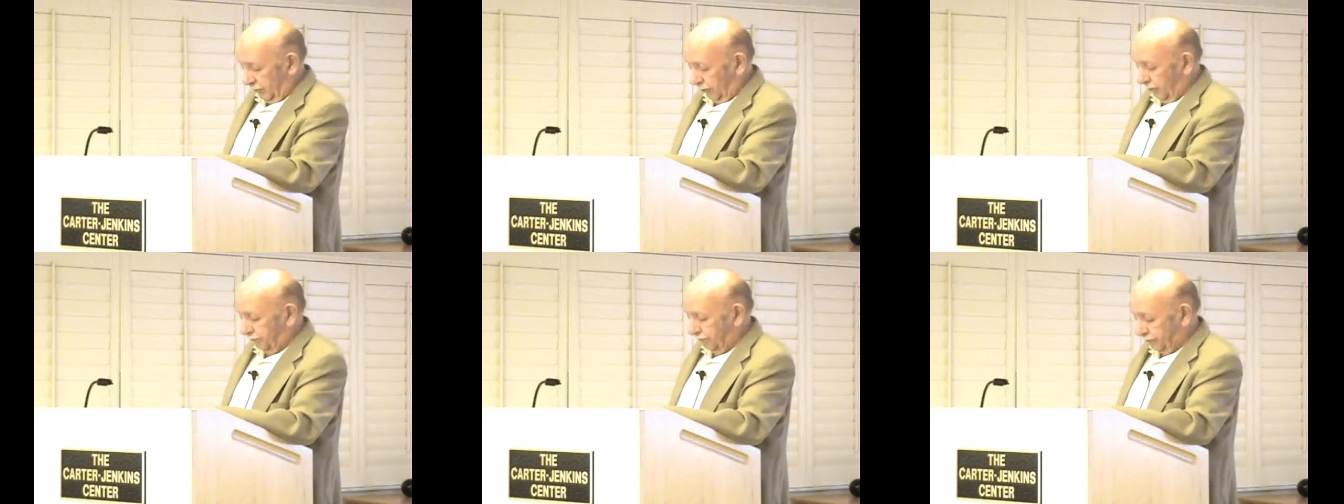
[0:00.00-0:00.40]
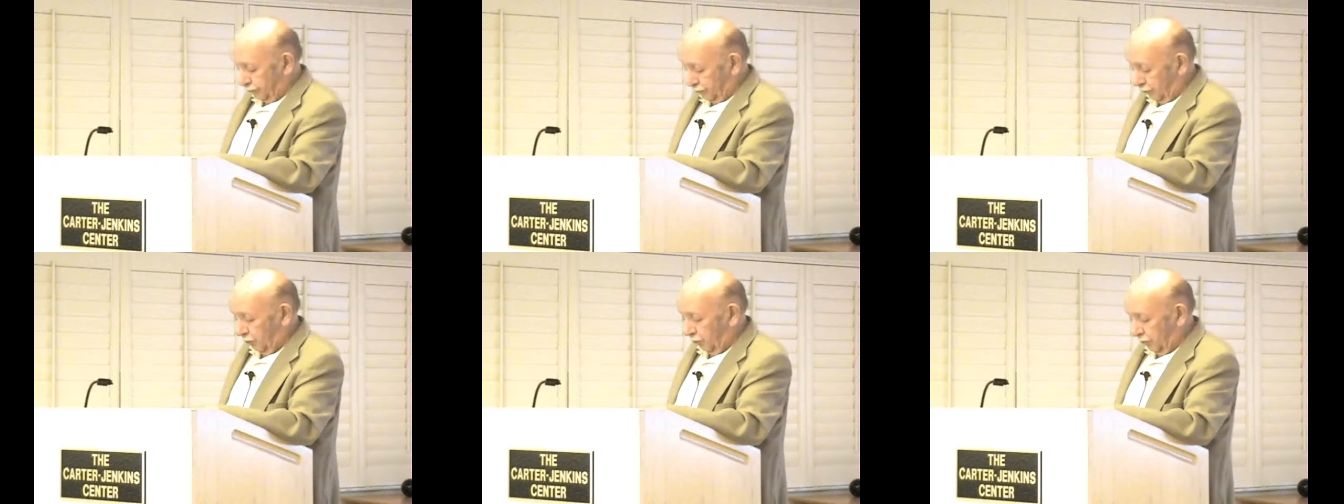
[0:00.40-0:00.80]
of
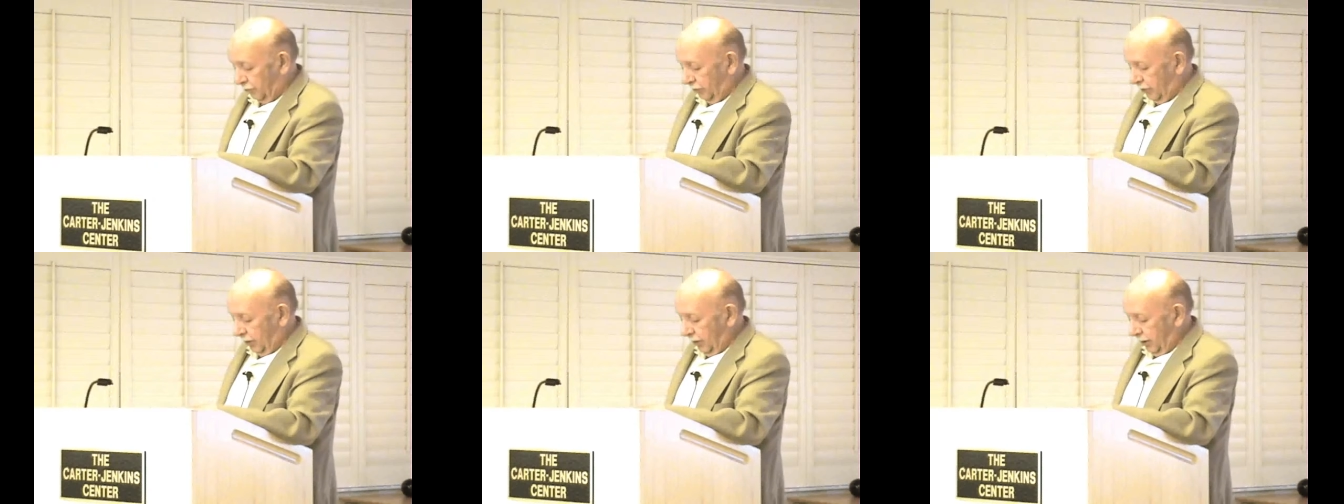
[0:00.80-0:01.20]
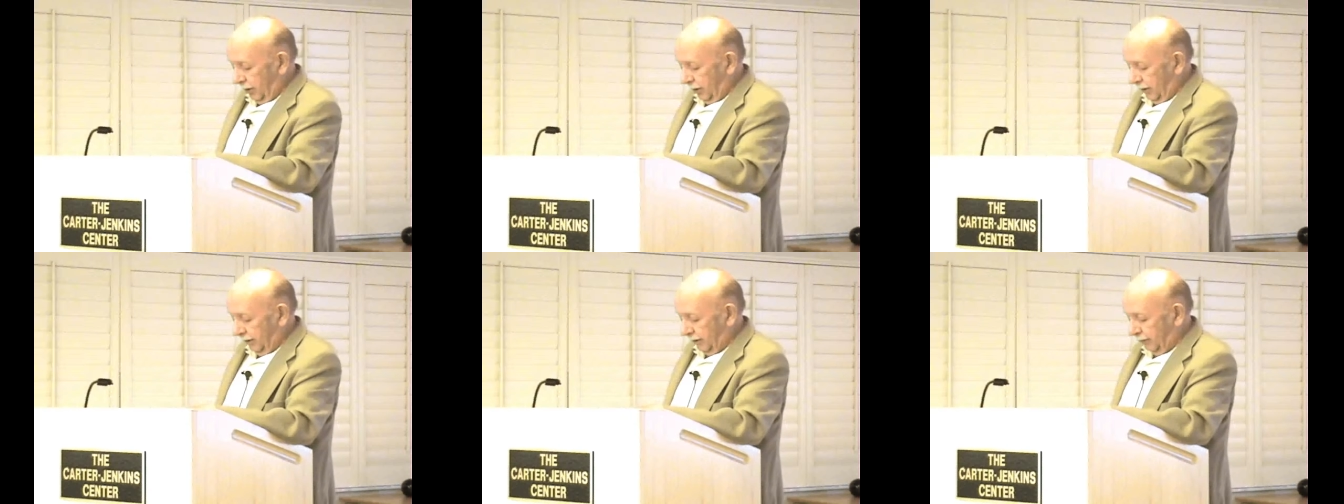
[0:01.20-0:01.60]
its own
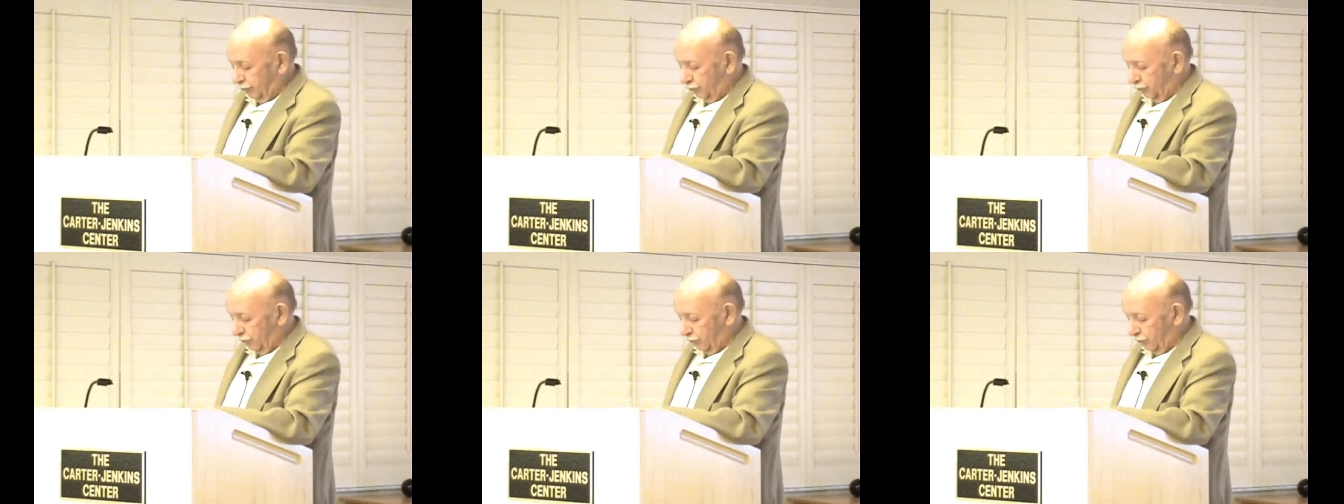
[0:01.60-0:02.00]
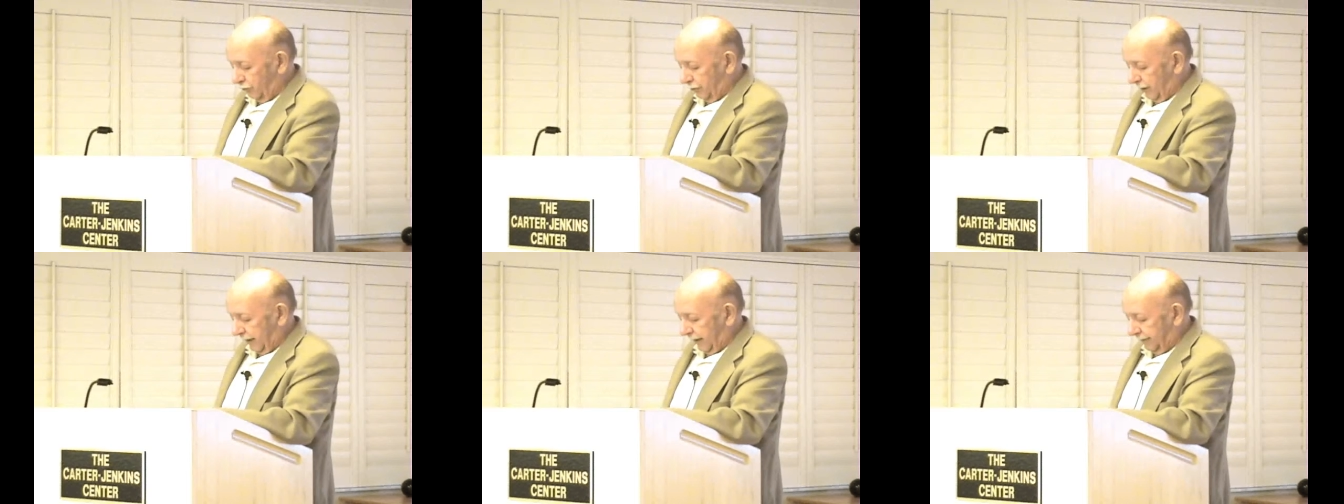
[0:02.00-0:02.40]
in its own
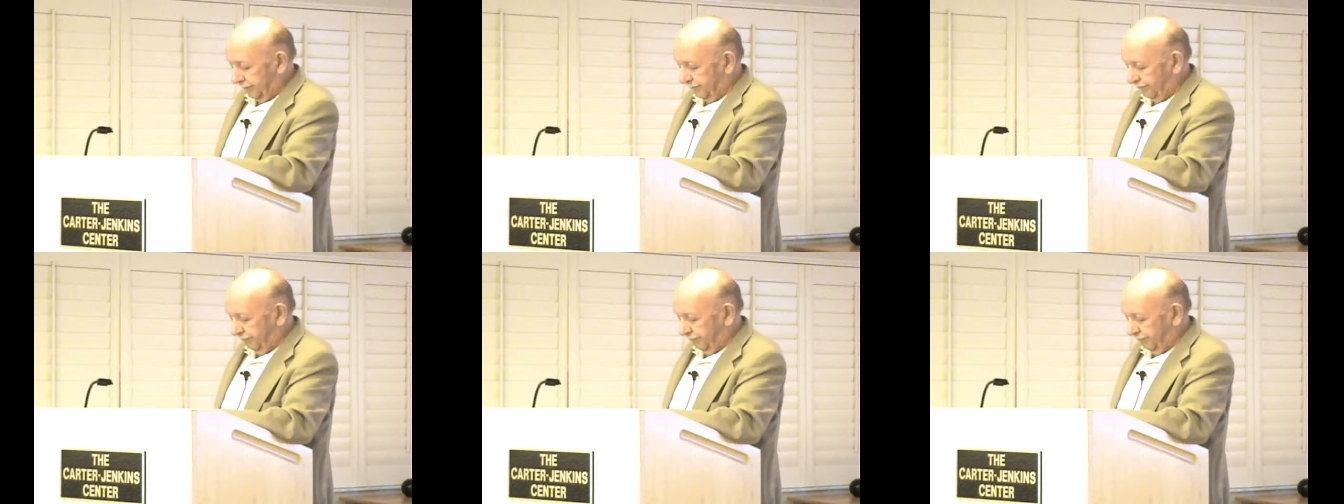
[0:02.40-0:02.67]
right.